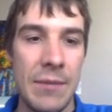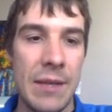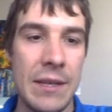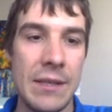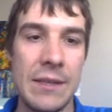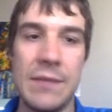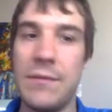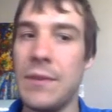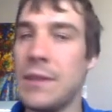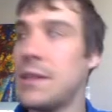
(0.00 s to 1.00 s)
because,
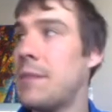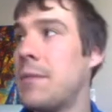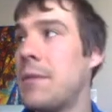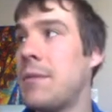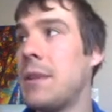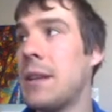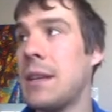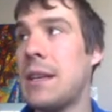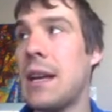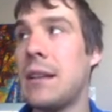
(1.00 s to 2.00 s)
for example, if we look
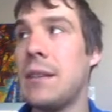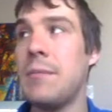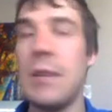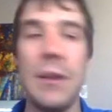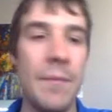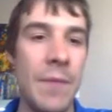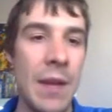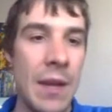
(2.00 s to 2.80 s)
at gallium here,